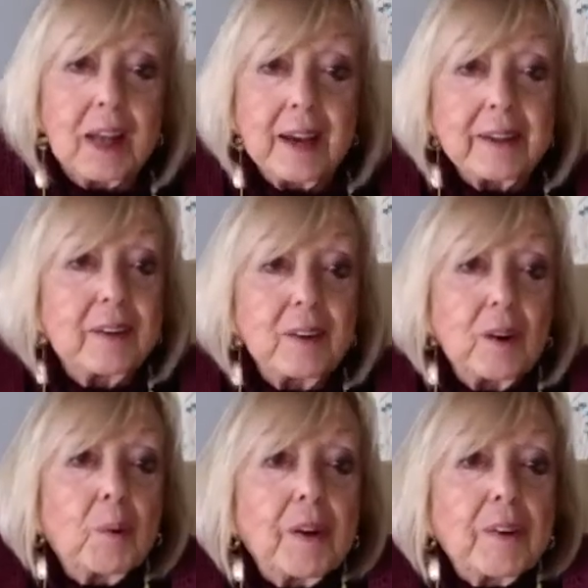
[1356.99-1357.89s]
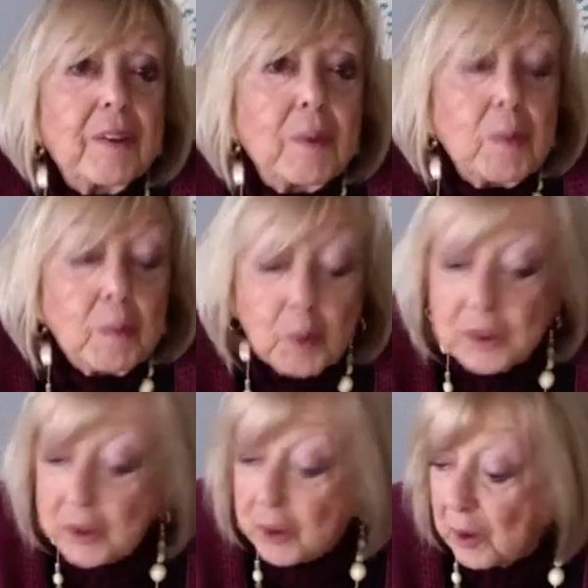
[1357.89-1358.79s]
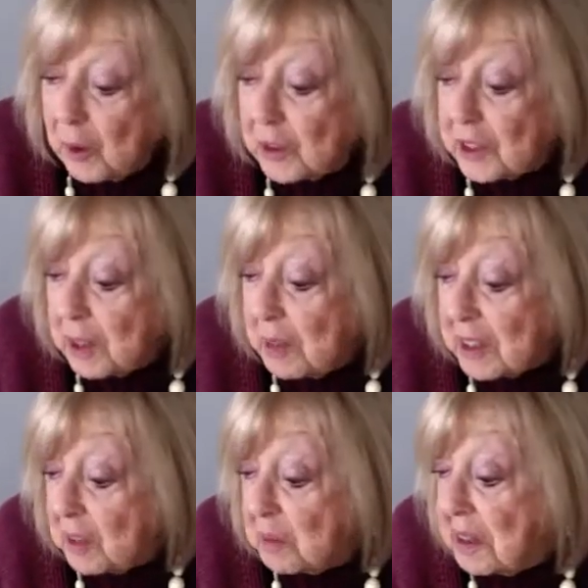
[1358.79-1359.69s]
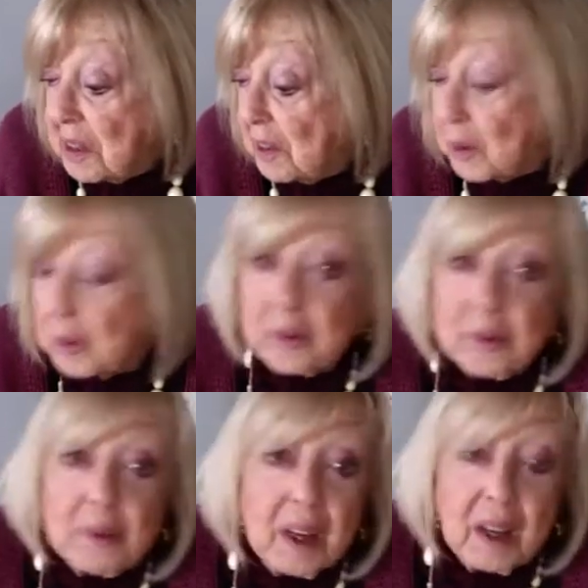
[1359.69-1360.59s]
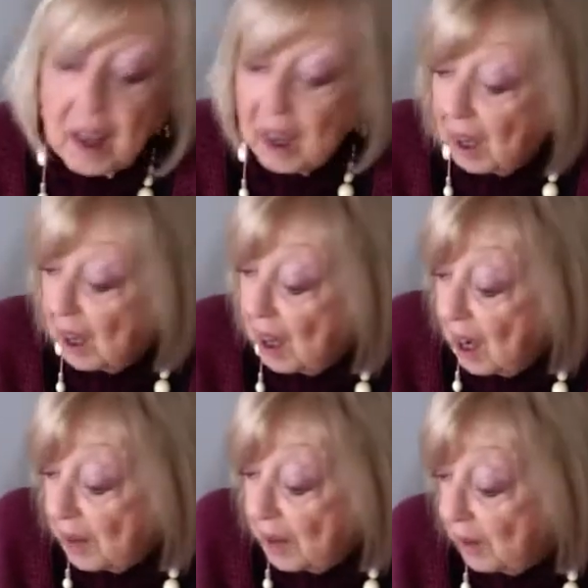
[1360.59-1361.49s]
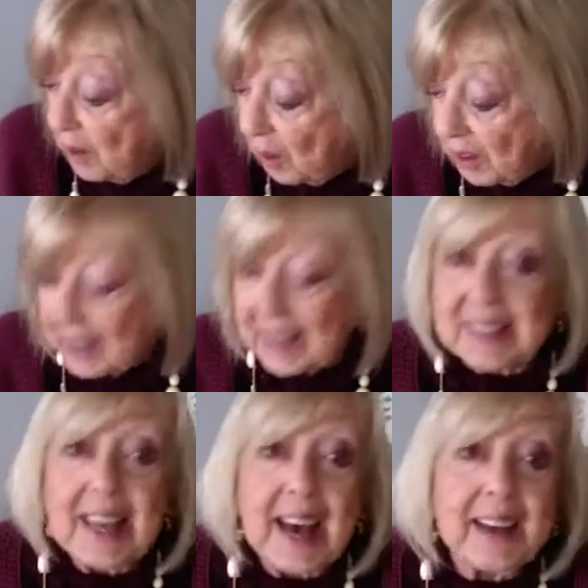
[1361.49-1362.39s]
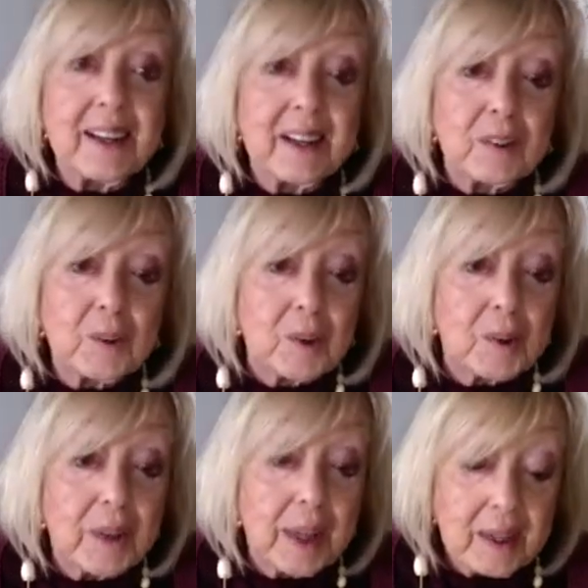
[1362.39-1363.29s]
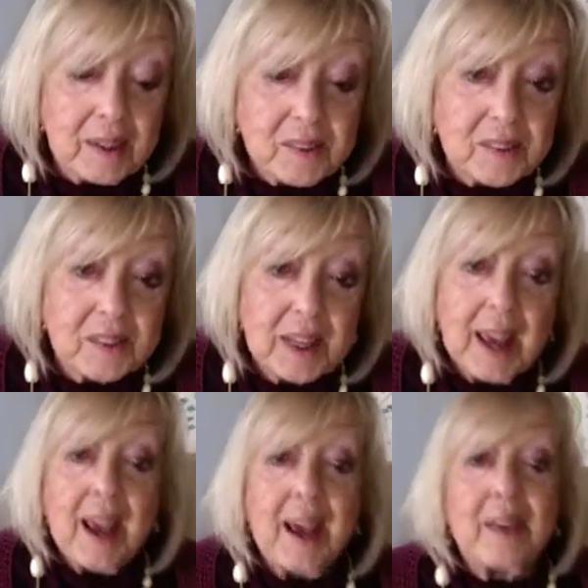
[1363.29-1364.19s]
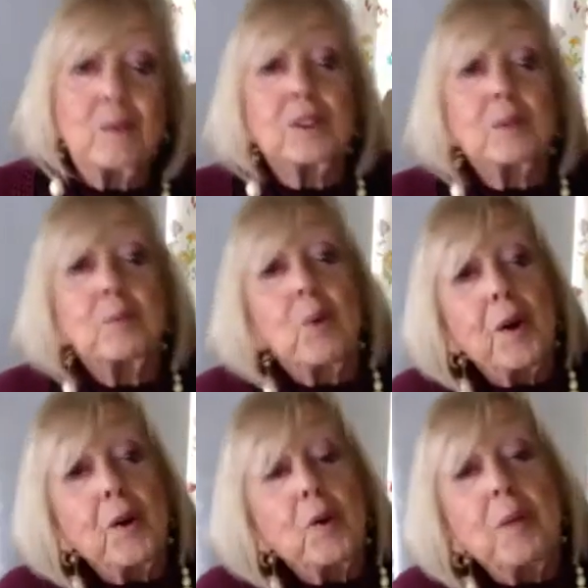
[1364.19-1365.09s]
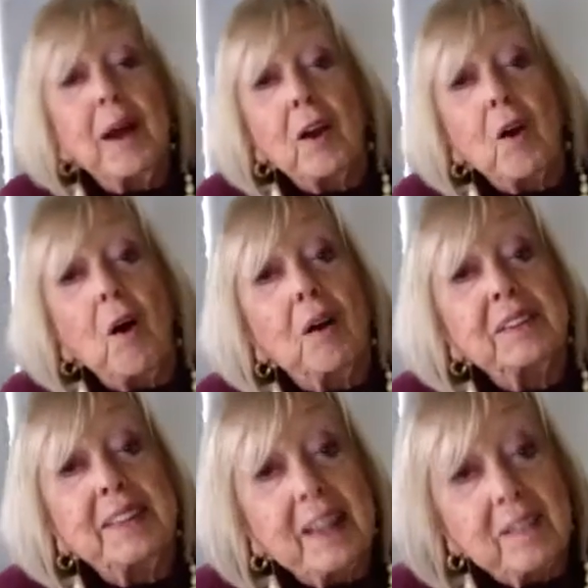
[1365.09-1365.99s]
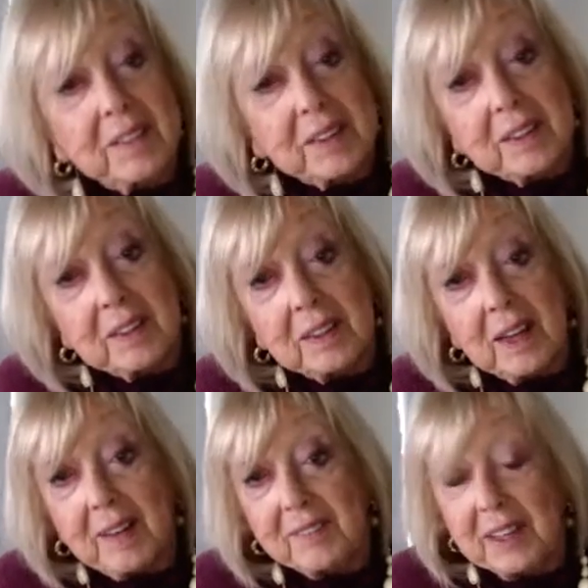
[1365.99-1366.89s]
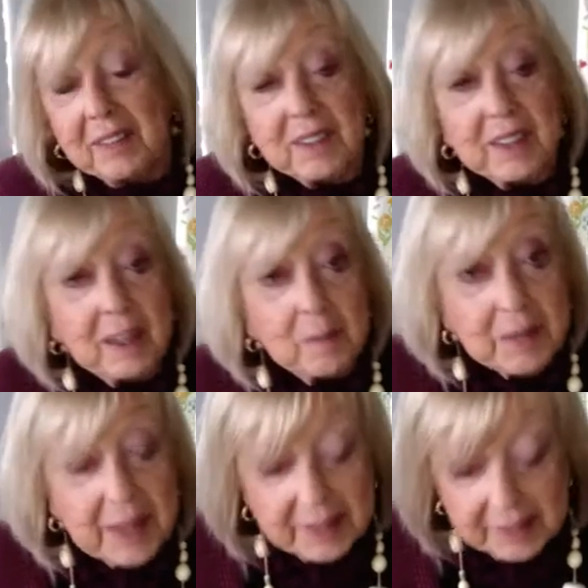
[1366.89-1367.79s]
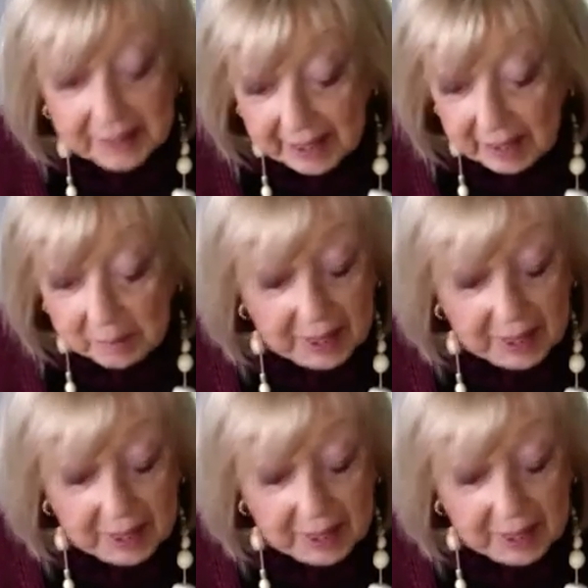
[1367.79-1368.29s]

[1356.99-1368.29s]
I didn't know whether they were boys or girls. They must have been 2, 3. I don't know. And they sat next to her knees. And there was a boy whom I called David. I've given him that name.